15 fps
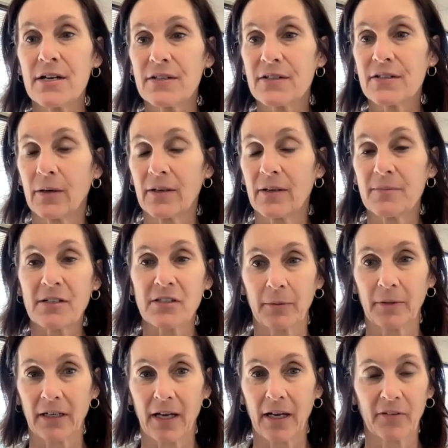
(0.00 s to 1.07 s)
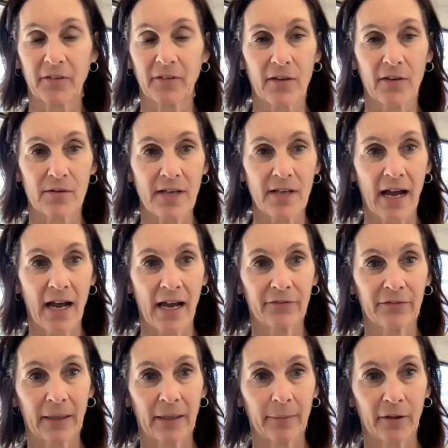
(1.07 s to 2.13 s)
So especially when it comes to those high
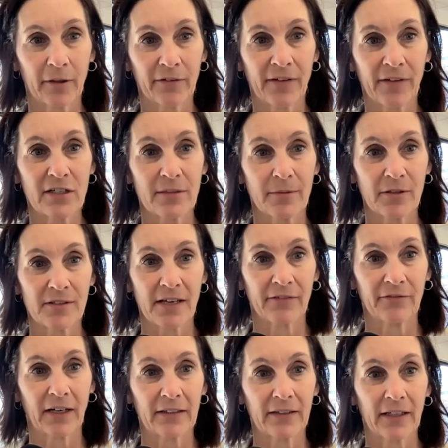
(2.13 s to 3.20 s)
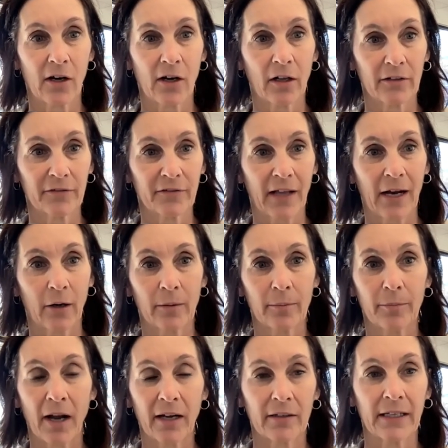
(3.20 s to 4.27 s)
fiber vegetables, I find like cauliflower,
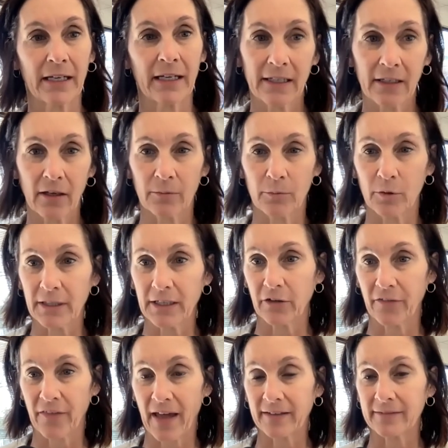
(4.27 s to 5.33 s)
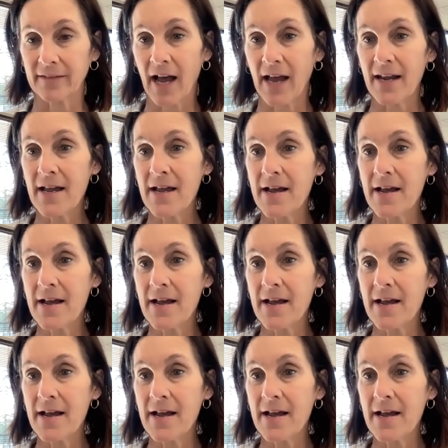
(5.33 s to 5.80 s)
broccoli, we'll hear that a lot.